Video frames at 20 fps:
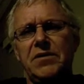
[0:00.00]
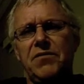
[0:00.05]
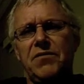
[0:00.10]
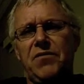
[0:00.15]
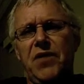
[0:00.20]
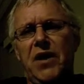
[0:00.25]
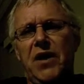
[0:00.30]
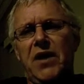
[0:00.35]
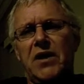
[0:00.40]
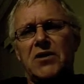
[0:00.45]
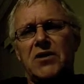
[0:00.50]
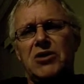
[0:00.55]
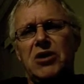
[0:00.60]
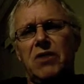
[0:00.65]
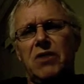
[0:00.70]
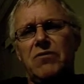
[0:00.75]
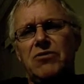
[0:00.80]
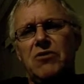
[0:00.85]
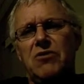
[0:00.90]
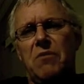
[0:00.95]
Feeling
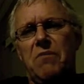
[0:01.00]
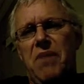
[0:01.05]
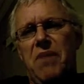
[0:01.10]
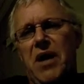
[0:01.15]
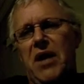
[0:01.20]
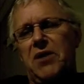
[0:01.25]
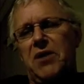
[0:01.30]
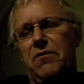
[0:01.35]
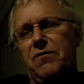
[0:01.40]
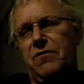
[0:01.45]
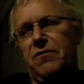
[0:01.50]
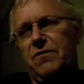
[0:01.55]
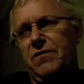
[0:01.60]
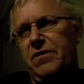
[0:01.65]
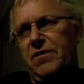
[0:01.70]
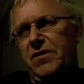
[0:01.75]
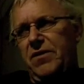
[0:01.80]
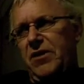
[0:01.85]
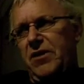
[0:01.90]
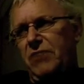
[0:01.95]
itself is not part of
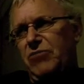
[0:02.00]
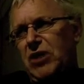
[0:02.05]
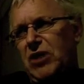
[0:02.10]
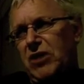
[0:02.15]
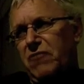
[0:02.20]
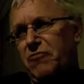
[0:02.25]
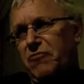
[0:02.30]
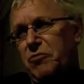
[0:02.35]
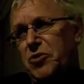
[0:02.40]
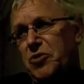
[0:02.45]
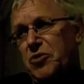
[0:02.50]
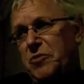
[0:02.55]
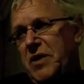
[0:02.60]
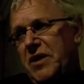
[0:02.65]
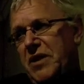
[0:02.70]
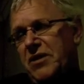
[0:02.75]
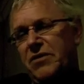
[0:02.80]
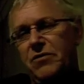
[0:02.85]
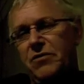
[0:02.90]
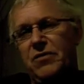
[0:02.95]
the objective
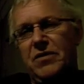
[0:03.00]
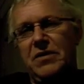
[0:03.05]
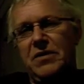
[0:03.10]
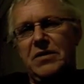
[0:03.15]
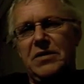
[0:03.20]
perspective,